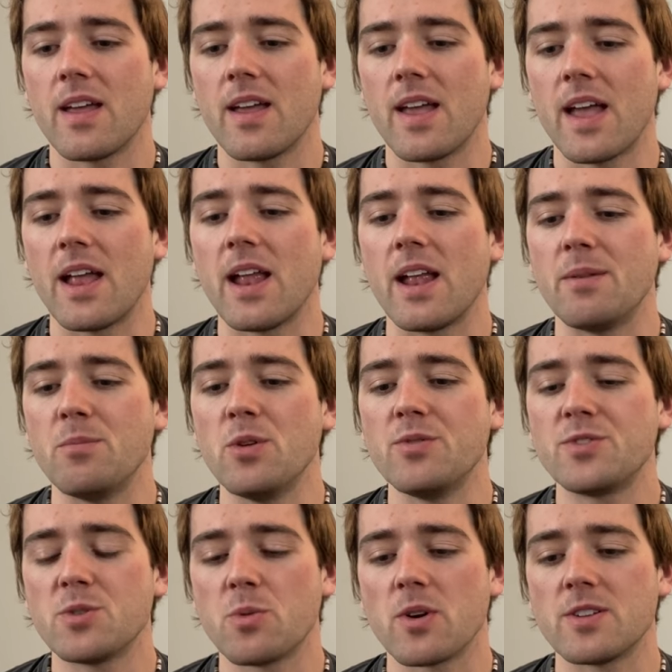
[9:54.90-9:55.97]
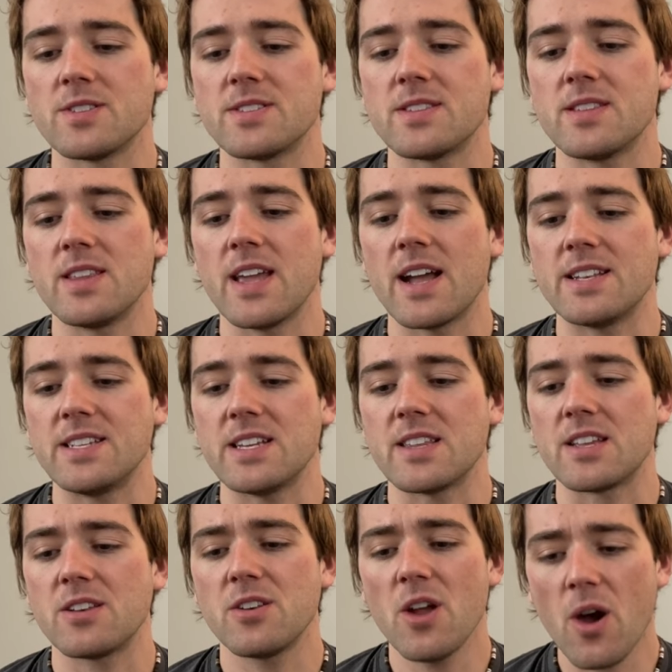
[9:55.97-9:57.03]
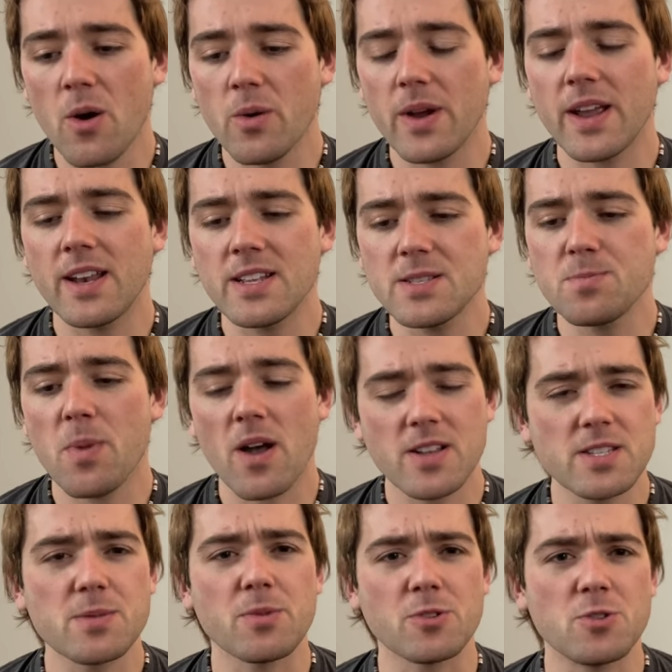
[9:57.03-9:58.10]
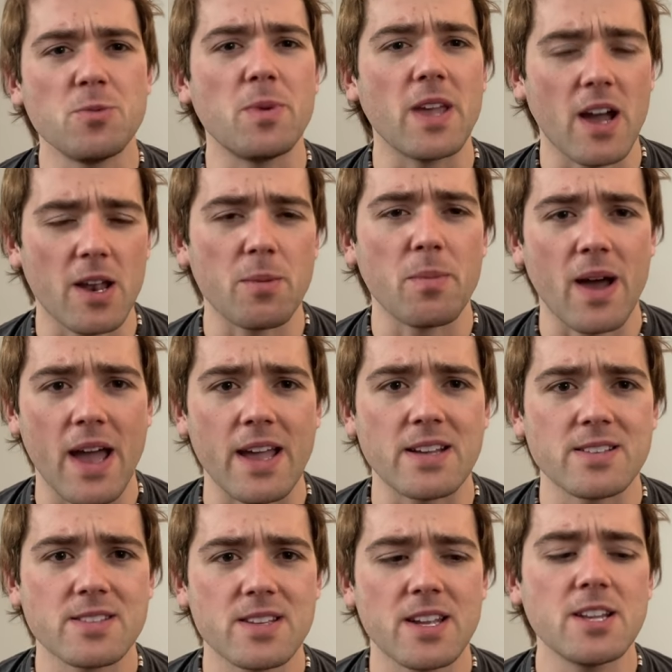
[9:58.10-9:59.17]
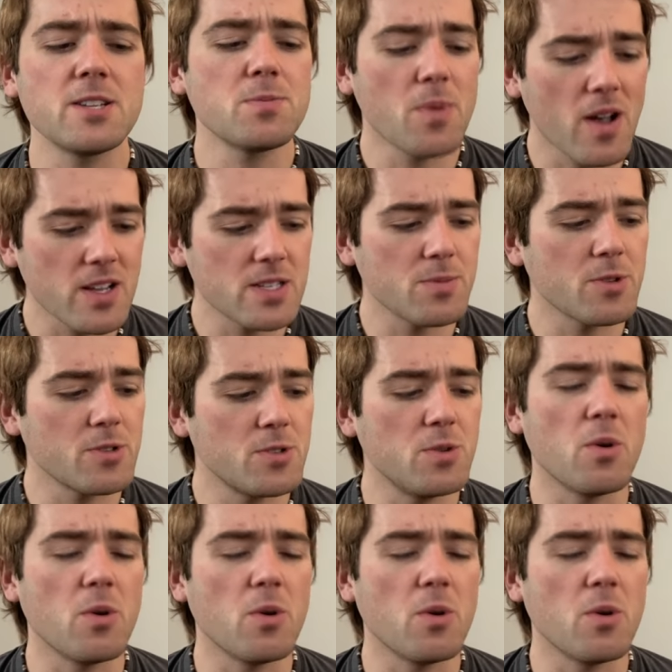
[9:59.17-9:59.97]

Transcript: and move towards the idea that no, it is possible to be unbiased. It is possible to